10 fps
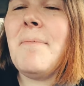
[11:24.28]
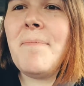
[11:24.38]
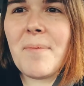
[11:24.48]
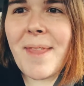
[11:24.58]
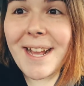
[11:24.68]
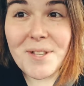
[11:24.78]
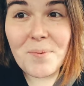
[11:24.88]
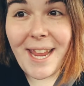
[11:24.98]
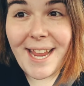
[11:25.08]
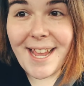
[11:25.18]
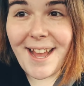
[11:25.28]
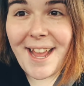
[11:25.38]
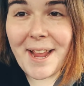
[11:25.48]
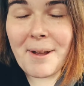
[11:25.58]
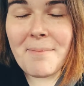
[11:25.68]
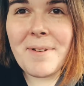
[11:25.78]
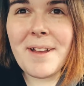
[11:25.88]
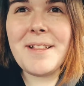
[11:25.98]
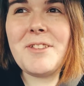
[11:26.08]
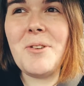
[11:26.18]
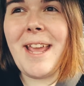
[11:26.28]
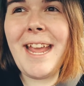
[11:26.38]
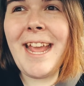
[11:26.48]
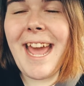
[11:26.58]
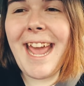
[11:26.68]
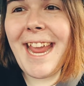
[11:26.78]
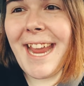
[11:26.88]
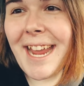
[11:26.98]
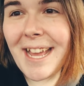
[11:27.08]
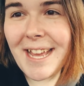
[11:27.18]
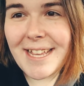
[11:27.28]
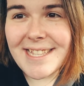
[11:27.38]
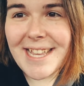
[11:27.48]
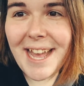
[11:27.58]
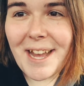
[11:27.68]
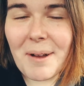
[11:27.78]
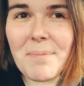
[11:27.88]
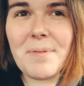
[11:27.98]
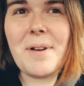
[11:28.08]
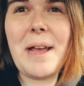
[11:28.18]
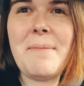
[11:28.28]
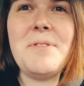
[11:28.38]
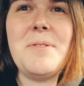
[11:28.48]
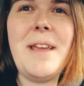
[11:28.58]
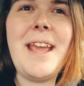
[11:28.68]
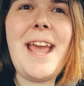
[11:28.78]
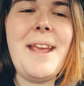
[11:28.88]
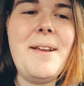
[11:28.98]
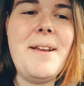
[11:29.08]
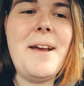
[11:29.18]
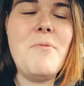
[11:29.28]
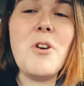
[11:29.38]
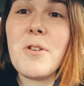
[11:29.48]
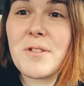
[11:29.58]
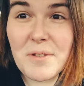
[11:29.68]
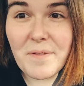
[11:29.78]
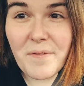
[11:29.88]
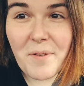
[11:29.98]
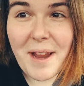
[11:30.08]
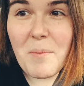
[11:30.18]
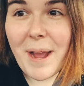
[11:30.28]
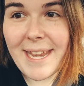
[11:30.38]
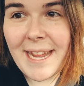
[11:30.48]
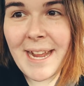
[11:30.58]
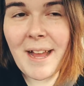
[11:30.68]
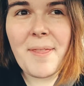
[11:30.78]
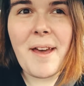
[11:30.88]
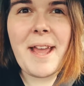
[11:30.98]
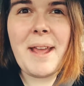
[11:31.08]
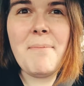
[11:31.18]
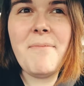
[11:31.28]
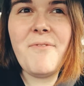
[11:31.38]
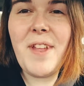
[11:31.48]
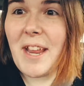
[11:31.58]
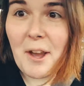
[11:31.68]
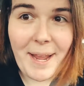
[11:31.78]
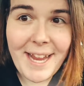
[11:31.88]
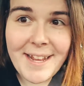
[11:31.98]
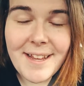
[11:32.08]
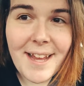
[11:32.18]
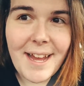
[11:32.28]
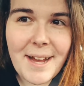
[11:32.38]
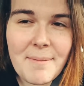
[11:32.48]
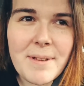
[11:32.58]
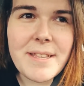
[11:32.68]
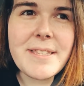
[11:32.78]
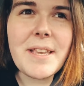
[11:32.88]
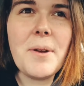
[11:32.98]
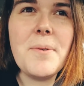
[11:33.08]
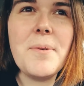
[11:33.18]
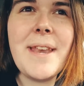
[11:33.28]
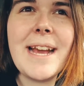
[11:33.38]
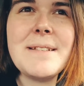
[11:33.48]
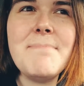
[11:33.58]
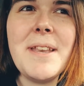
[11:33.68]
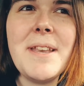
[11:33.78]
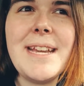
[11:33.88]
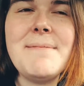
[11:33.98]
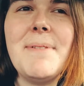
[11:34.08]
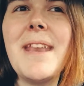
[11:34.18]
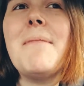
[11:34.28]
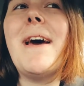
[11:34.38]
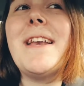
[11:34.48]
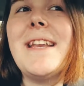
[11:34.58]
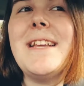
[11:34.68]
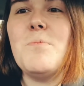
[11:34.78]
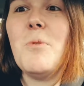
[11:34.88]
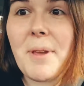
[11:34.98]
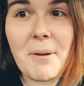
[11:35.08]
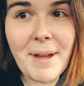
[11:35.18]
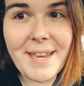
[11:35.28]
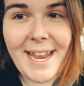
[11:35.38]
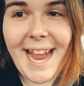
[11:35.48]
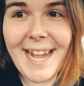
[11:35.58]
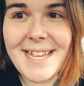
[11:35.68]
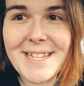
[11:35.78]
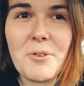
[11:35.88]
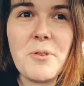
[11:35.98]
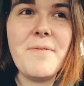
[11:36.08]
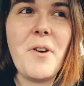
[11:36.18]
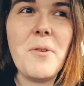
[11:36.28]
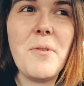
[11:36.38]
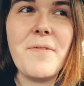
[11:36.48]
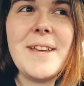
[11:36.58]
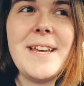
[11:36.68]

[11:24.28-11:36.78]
Next week I am doing a setup. I'm doing a rehearsal for a wedding that I am videoing. So next Monday's Monday Madness will be on Monday, and it's going to involve